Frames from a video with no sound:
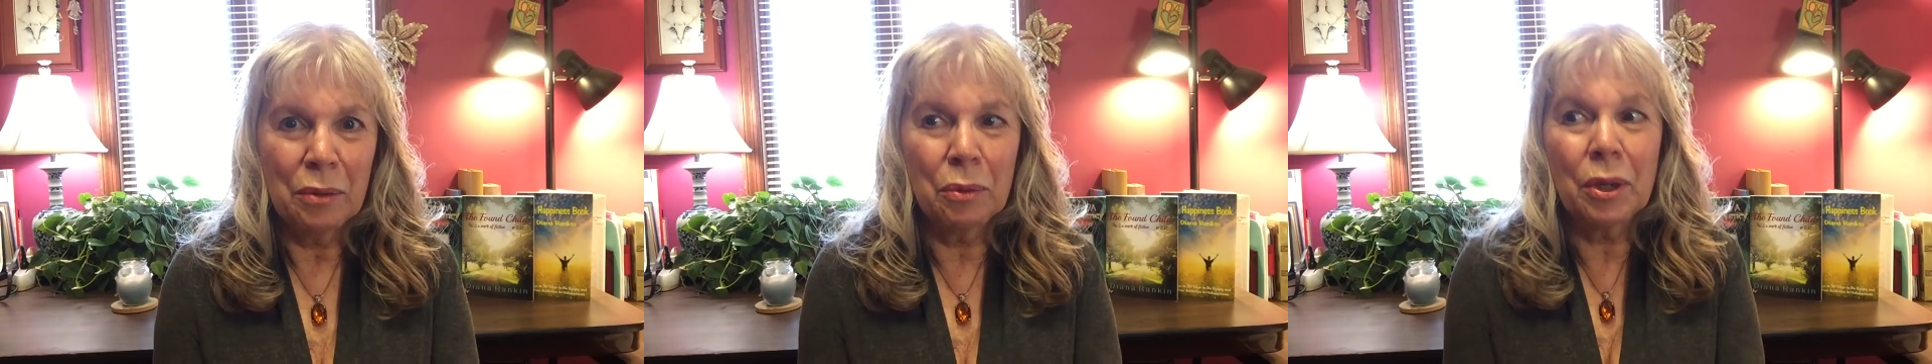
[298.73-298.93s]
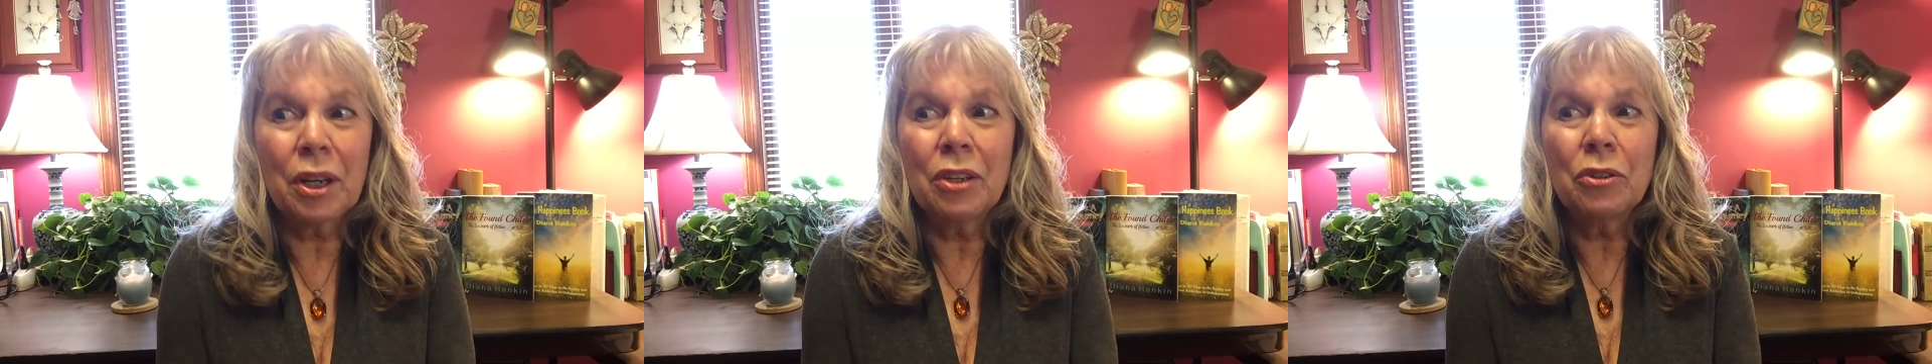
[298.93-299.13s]

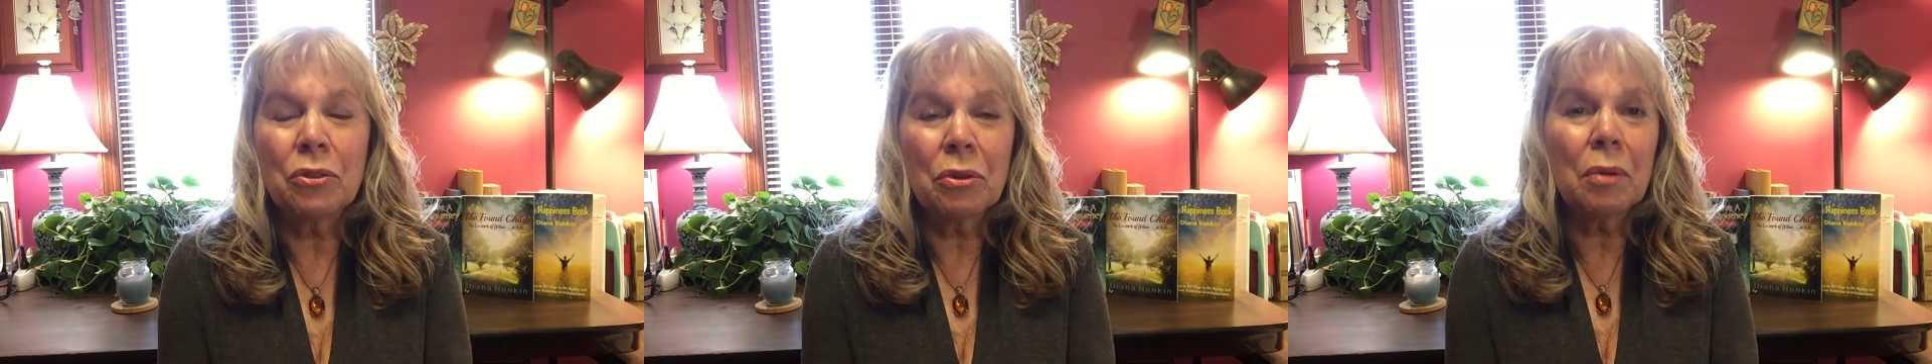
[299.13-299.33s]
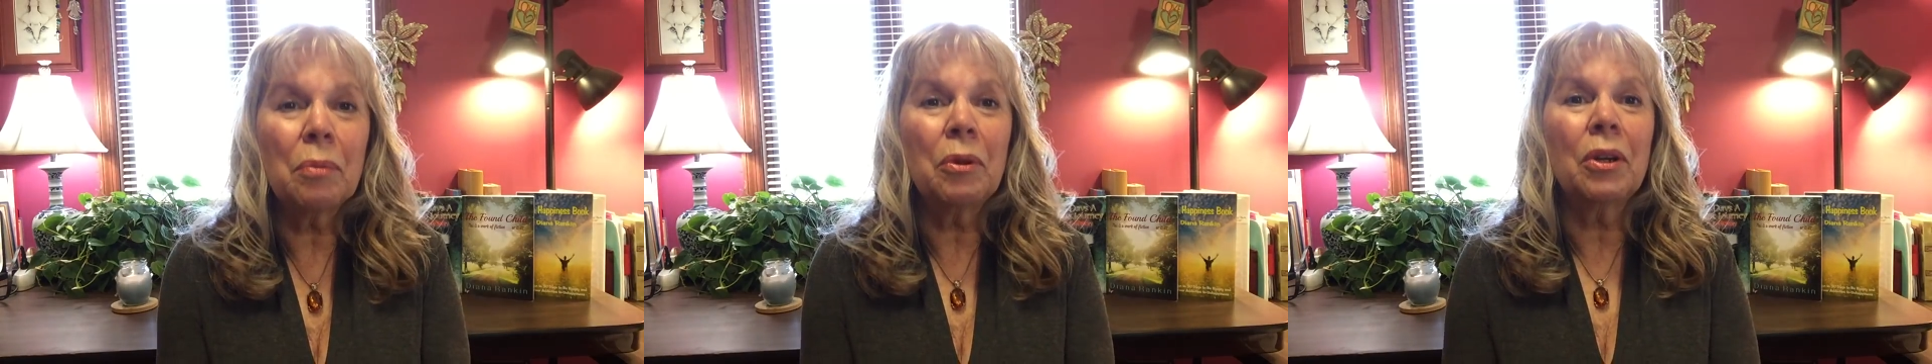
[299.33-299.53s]
we're
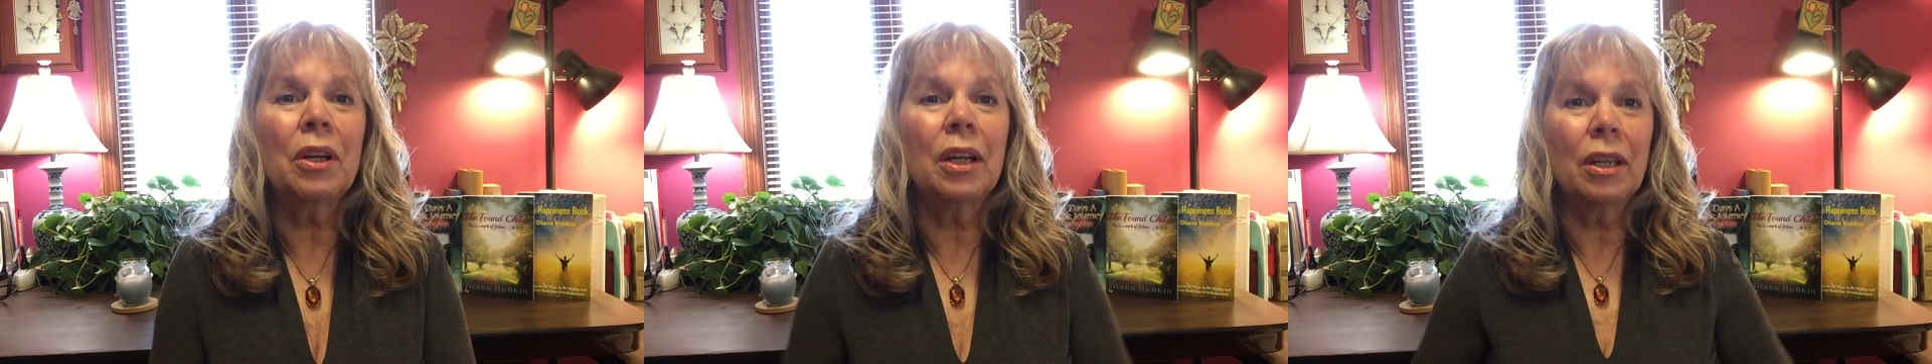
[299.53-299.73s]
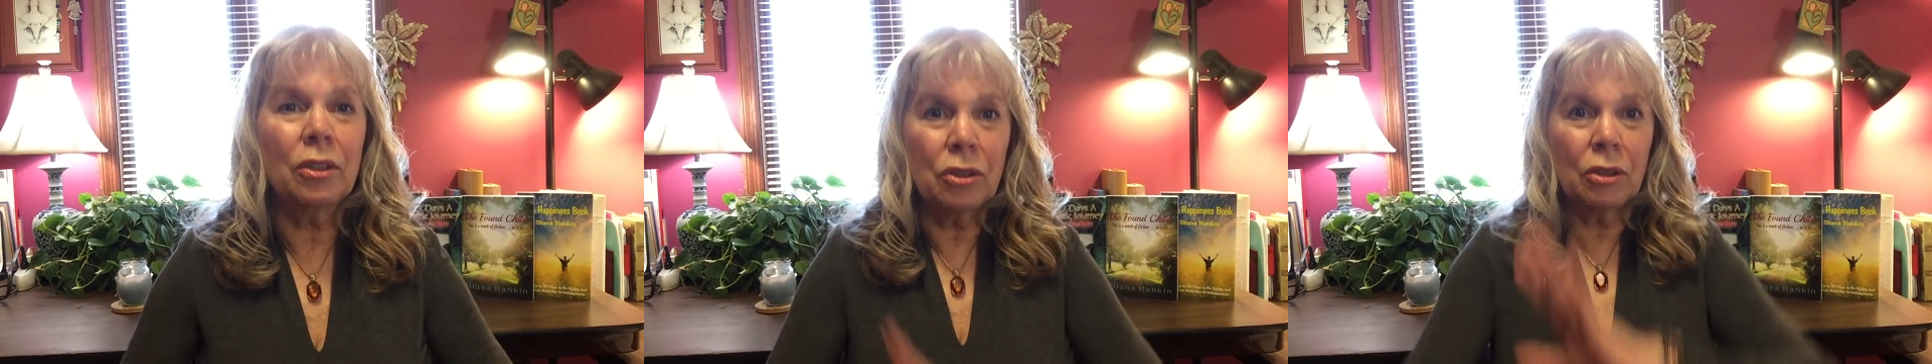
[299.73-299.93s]

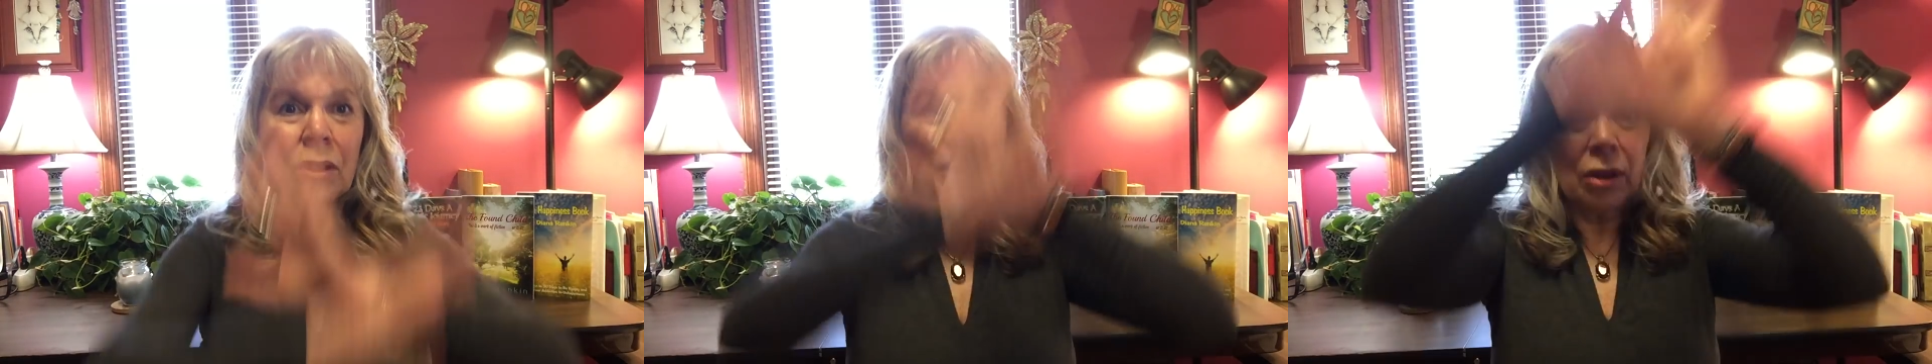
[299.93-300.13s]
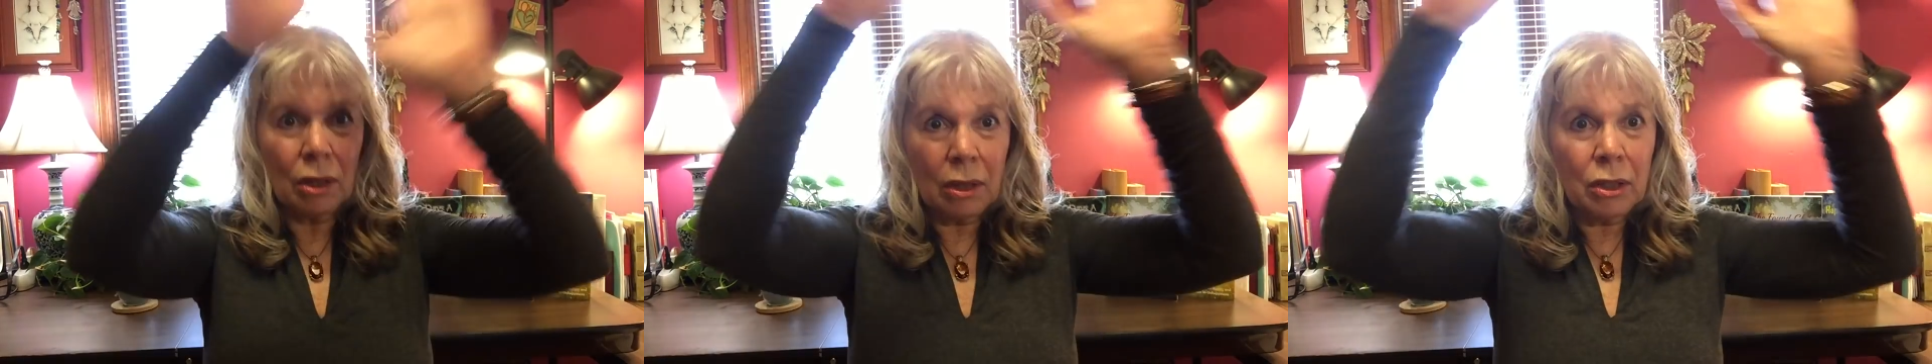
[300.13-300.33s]
contributing
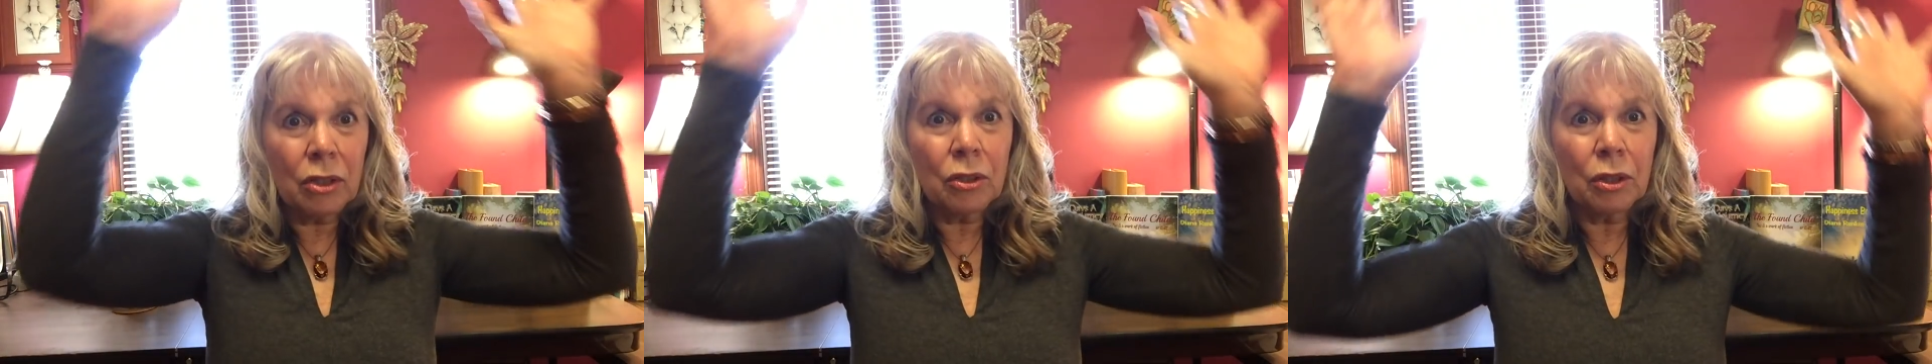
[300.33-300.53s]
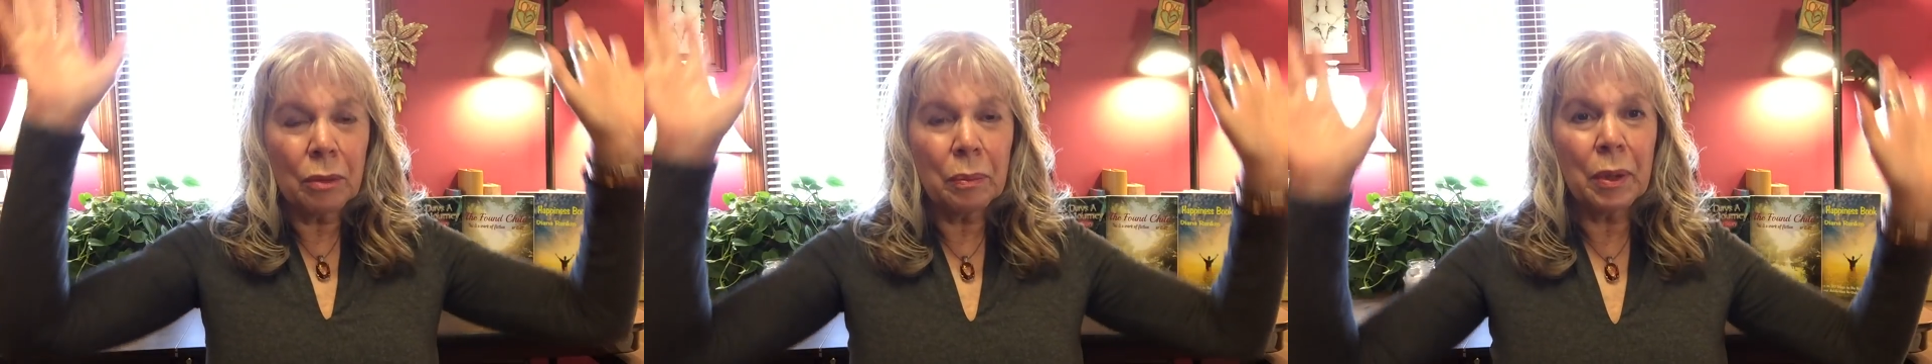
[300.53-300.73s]

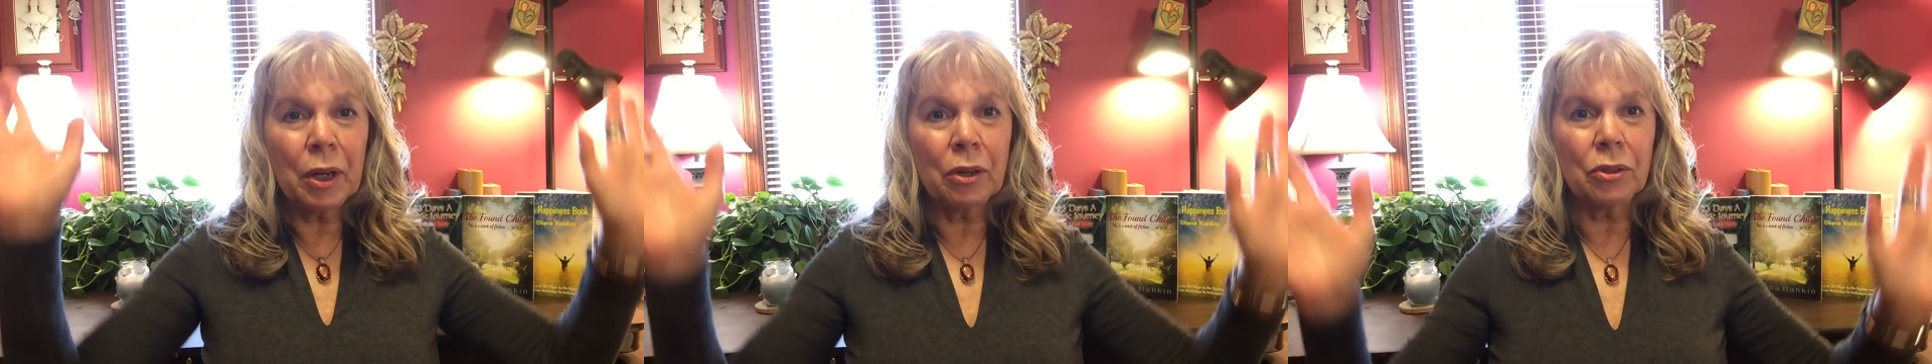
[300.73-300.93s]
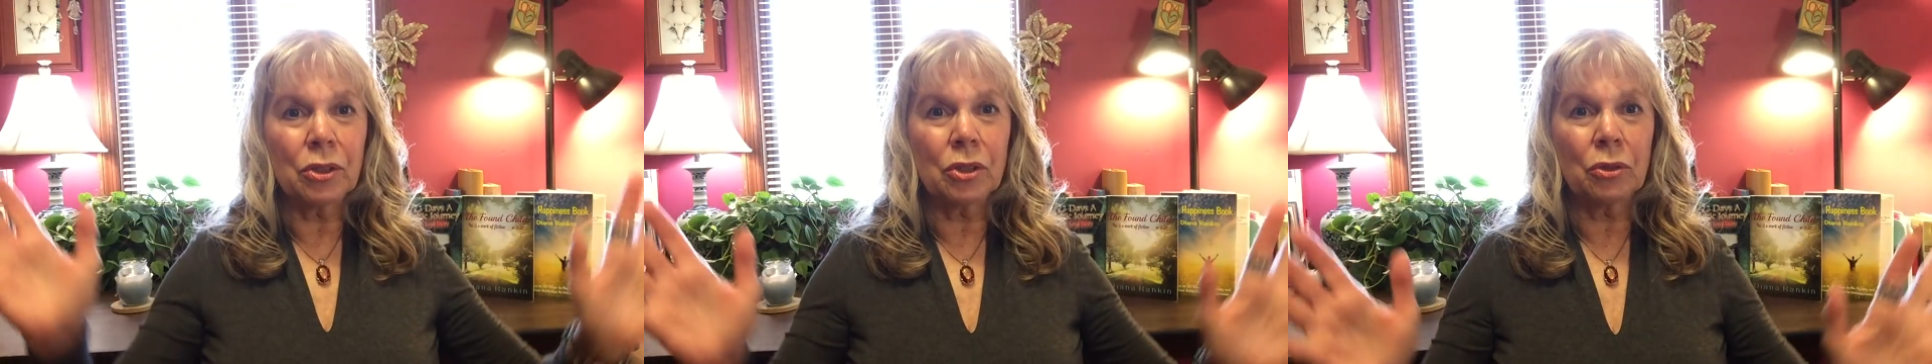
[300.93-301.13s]
to the
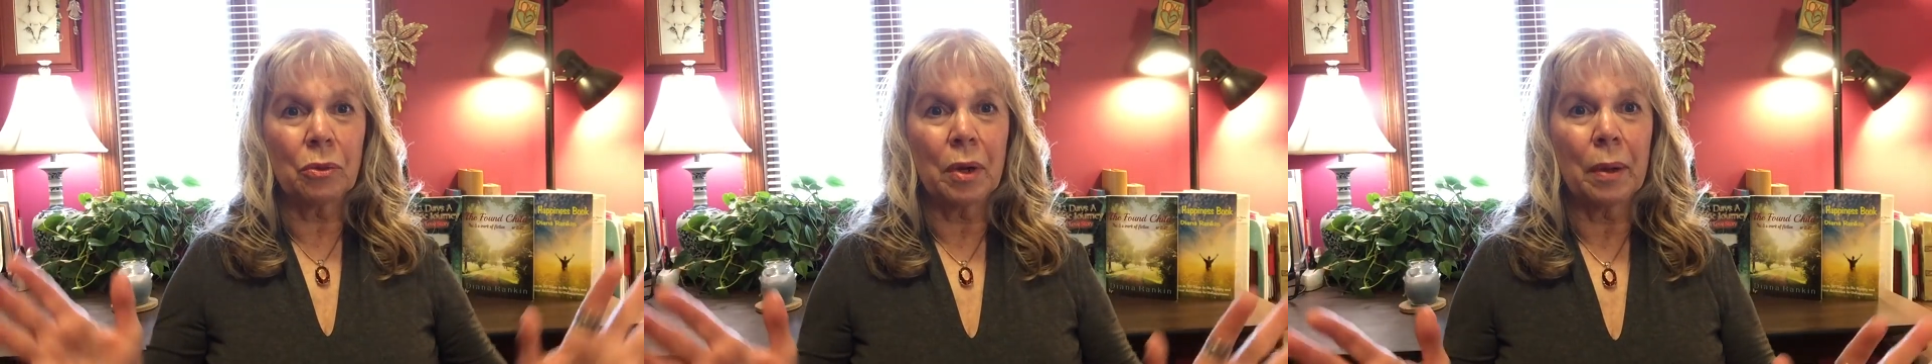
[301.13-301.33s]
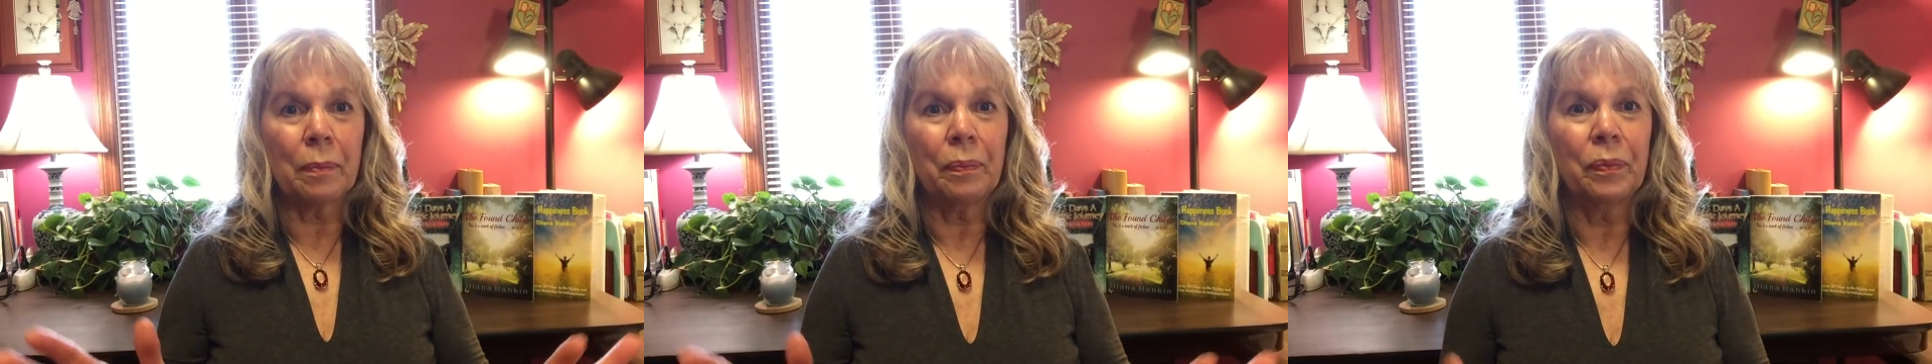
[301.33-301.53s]
bigger
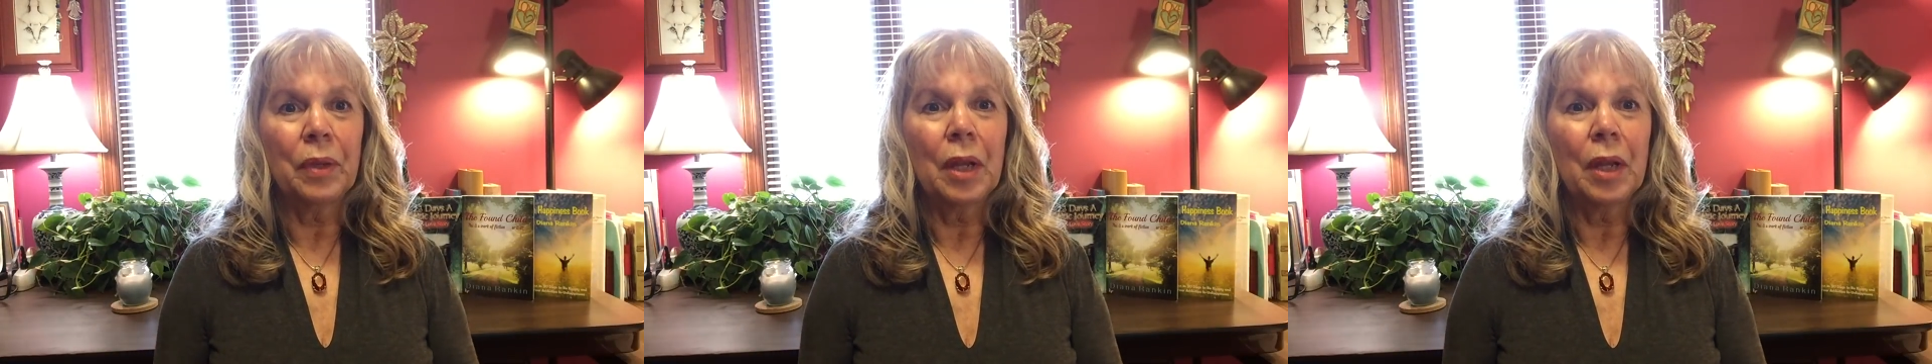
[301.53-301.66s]
script.